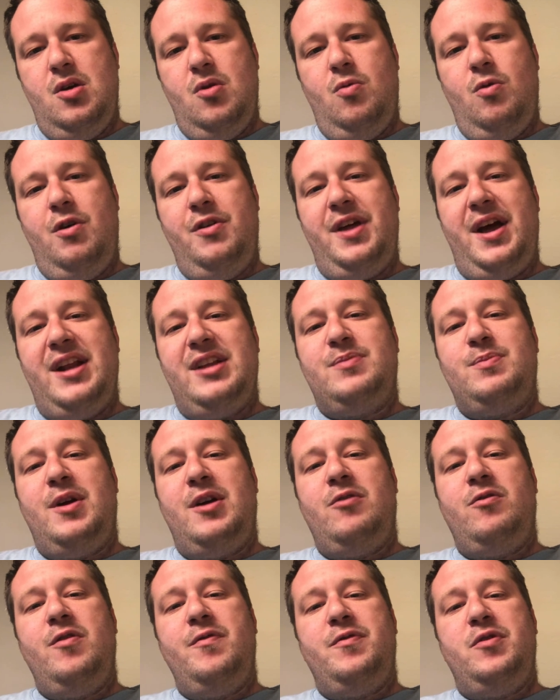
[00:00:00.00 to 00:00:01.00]
Well, that is my
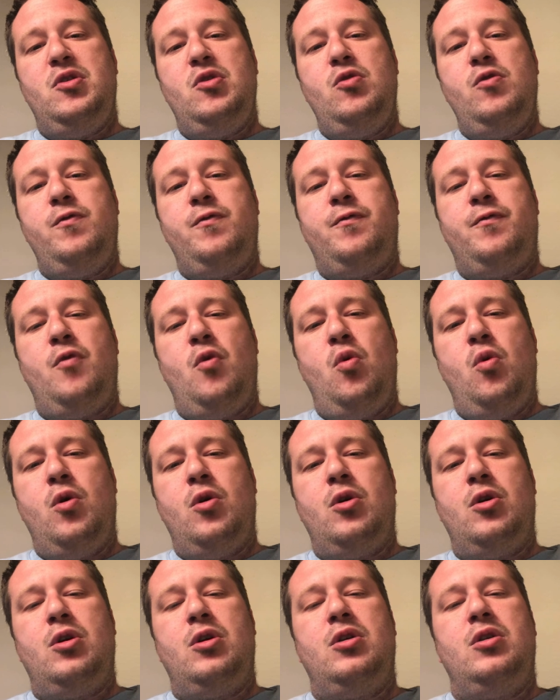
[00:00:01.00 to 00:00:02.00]
review
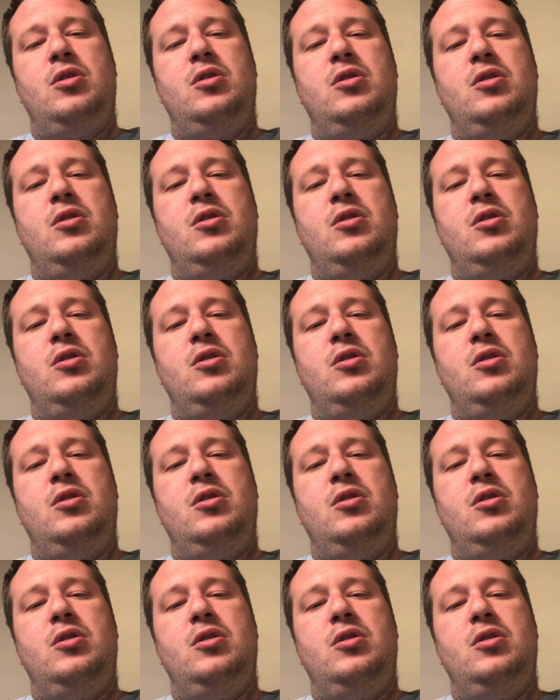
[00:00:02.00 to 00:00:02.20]
for